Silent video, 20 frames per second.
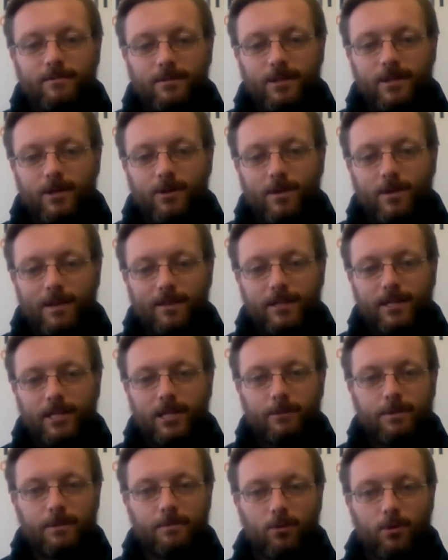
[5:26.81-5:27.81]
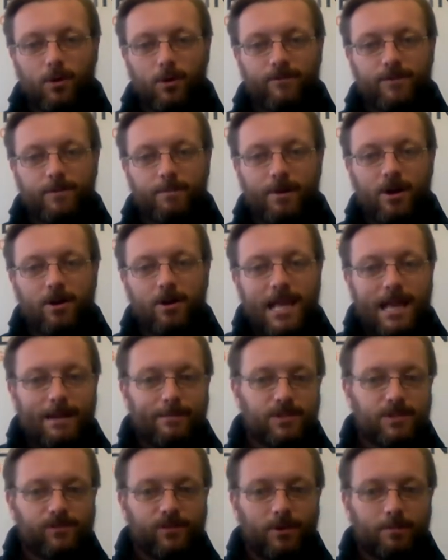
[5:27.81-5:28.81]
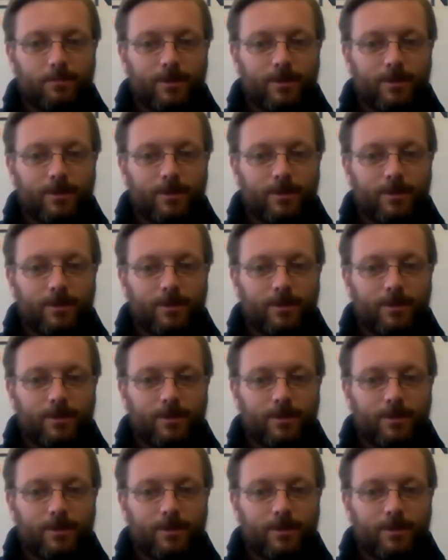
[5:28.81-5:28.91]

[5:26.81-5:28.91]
a little bit more of the party atmosphere?